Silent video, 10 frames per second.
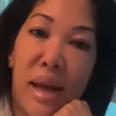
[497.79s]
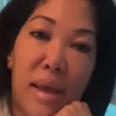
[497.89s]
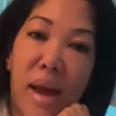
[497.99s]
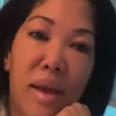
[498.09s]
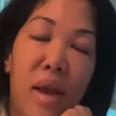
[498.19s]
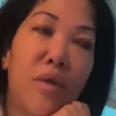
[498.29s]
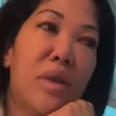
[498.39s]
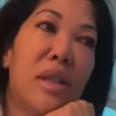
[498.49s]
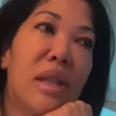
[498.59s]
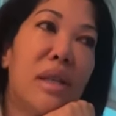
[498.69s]
I, li- I love
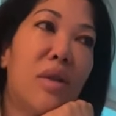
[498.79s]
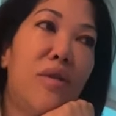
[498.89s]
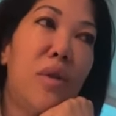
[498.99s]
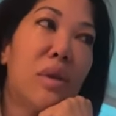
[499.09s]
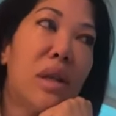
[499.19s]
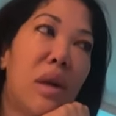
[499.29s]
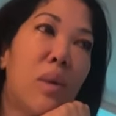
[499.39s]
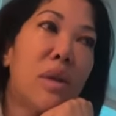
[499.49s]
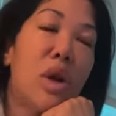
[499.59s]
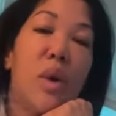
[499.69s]
receipts, so folks can
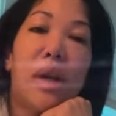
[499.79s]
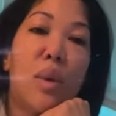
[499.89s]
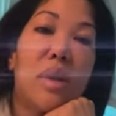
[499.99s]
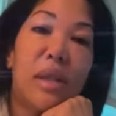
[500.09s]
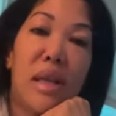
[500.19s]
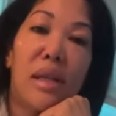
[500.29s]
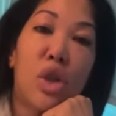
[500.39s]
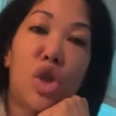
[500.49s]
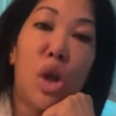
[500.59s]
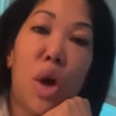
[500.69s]
always go and get receipts
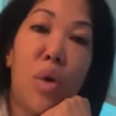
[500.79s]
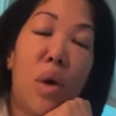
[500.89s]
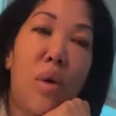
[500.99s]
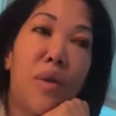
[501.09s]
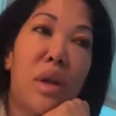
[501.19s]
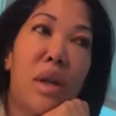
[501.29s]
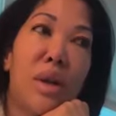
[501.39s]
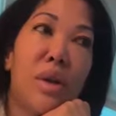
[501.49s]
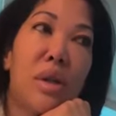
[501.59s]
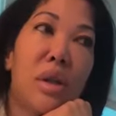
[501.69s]
and show over the
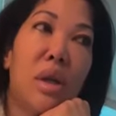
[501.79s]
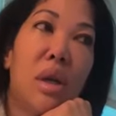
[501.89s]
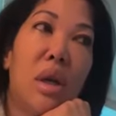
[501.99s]
years.